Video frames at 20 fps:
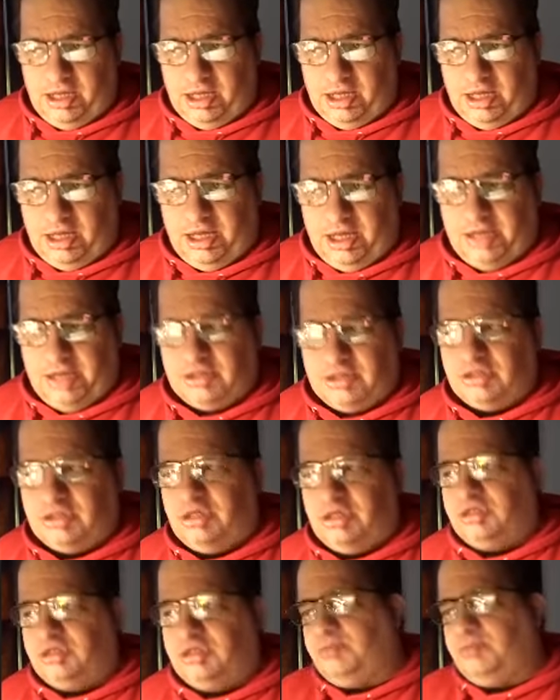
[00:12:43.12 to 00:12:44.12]

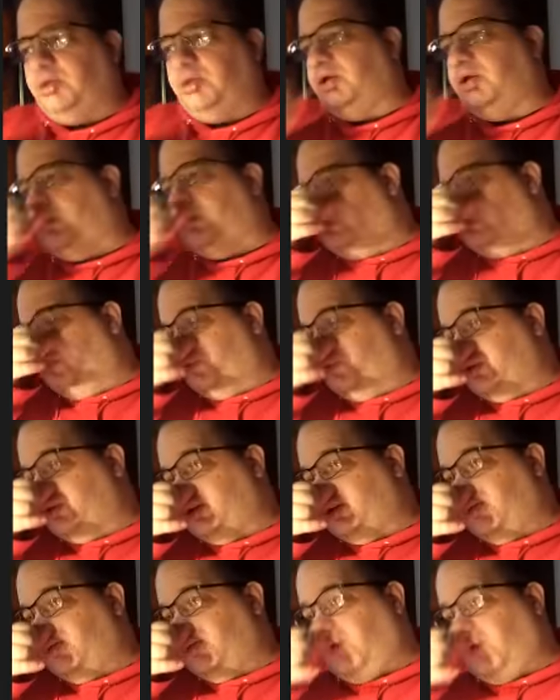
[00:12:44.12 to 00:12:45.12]
just one of those movies that
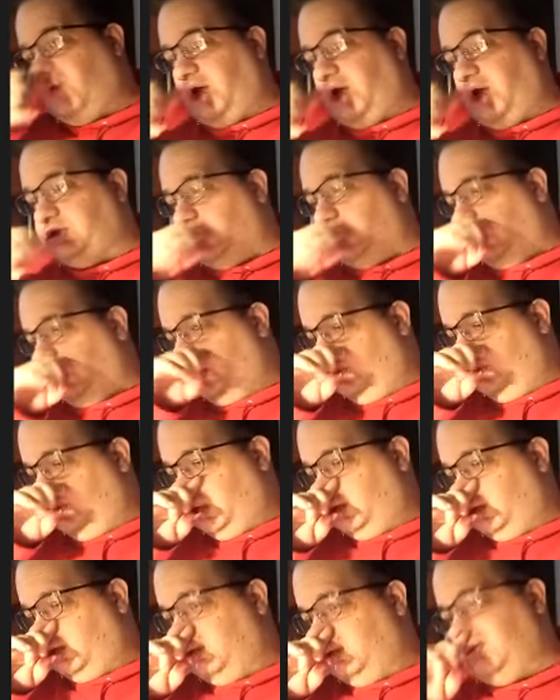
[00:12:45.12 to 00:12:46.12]
you watch it and you're
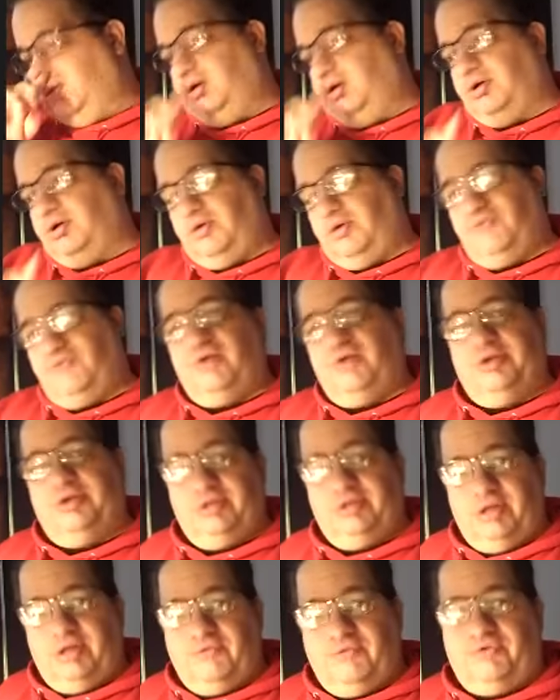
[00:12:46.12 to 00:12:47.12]
like, oh, you fall in
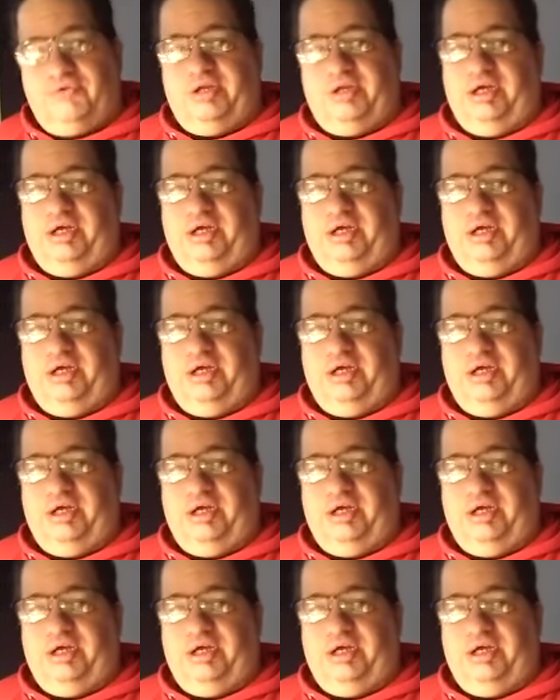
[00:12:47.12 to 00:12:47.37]
love with it.